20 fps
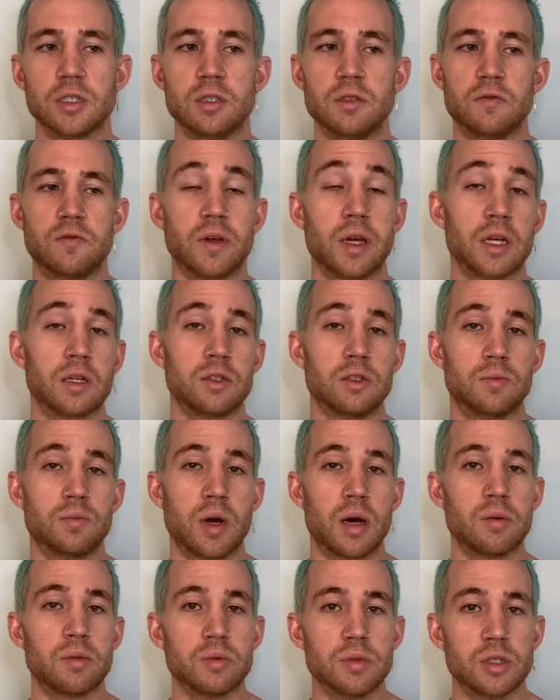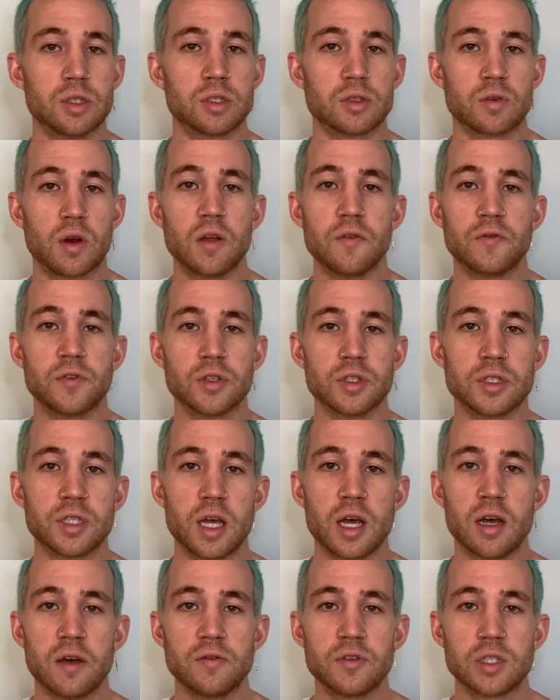In fact, you're probably just grateful to
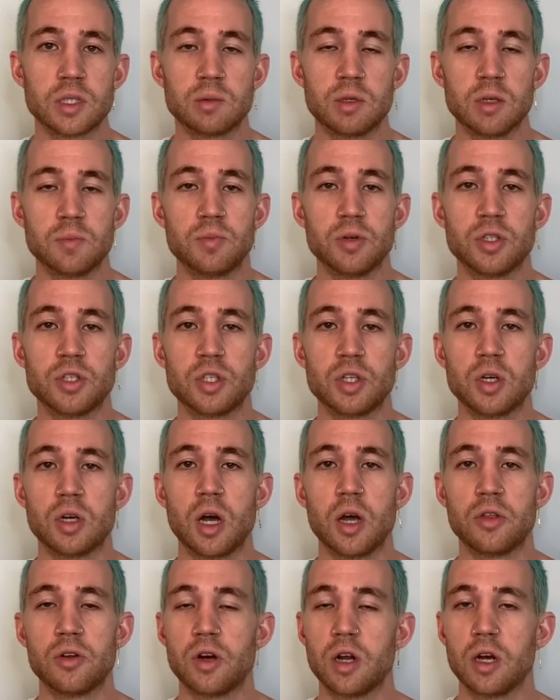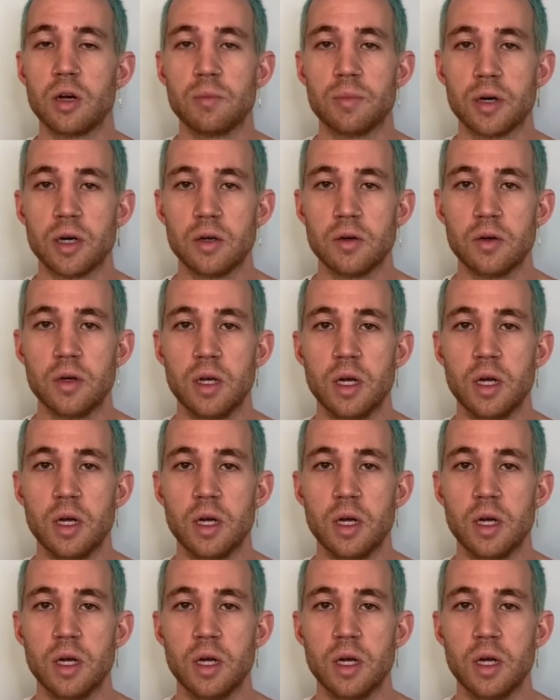have somewhere to put your other elbow.